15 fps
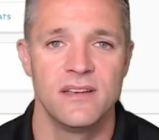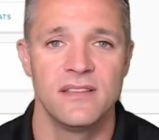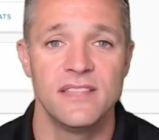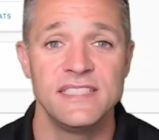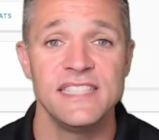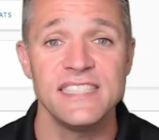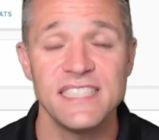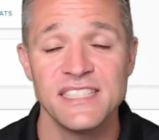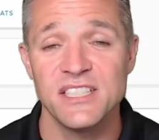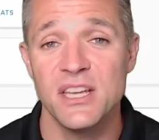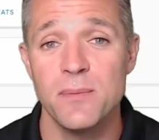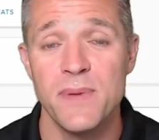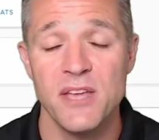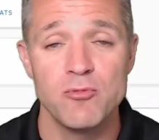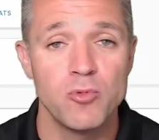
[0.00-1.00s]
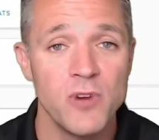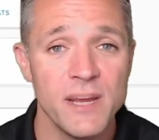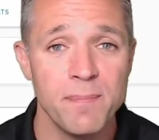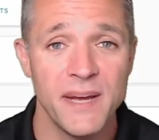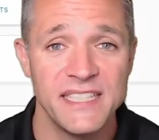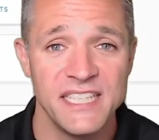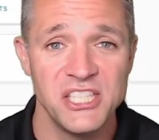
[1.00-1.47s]
The disk is going to be
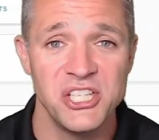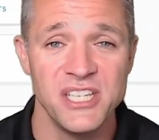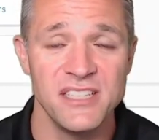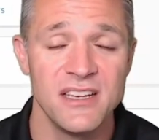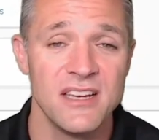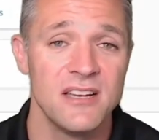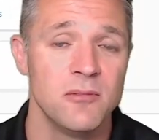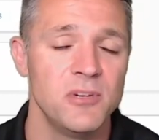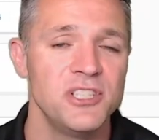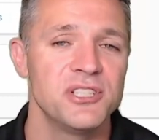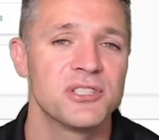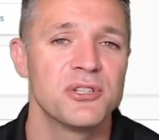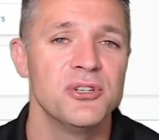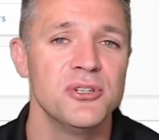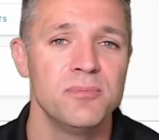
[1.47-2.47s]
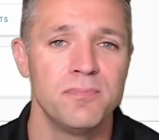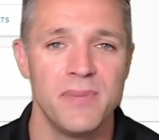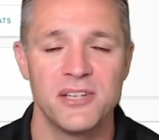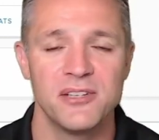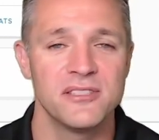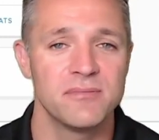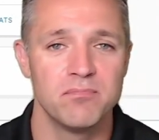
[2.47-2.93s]
repartitioned, which is cool
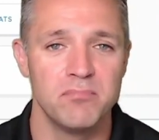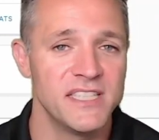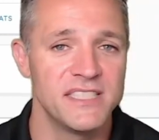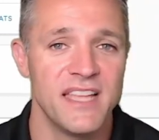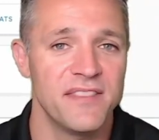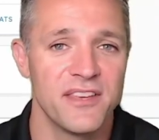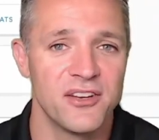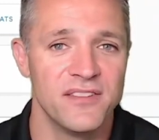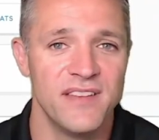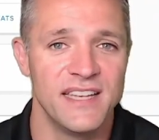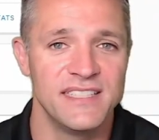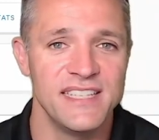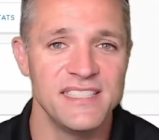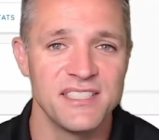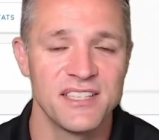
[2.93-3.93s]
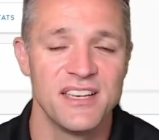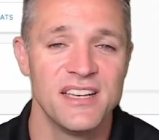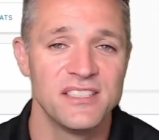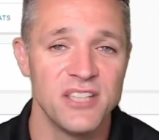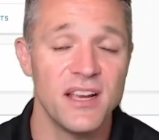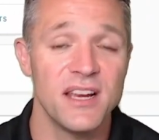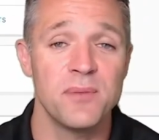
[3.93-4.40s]
because there's nothing on that disk.
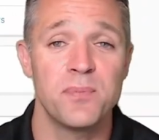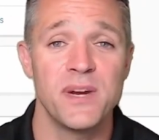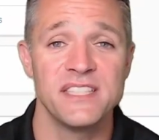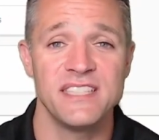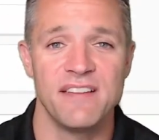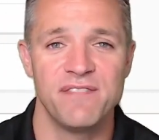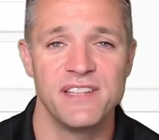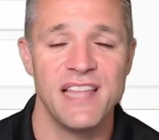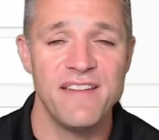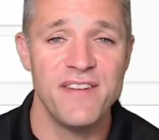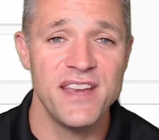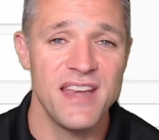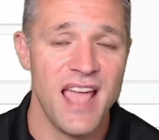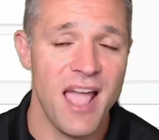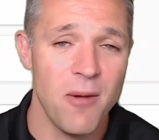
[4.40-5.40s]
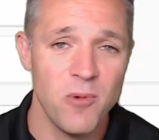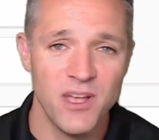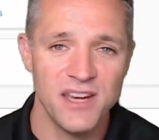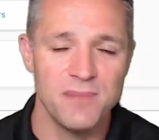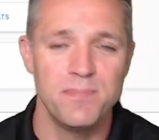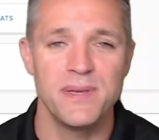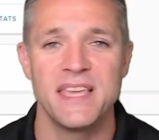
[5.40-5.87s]
So I'm going to press F11 and we're going
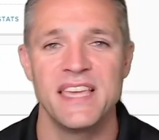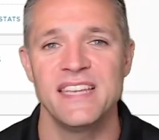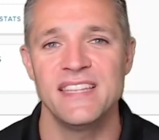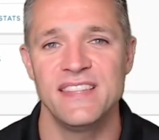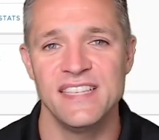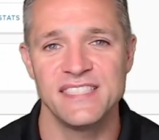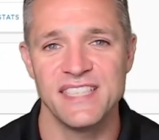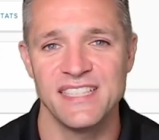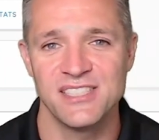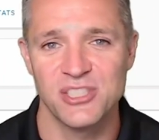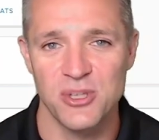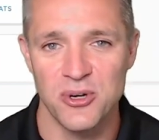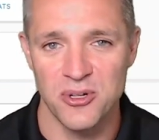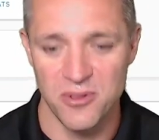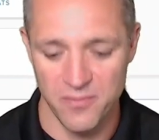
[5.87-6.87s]
to begin this install.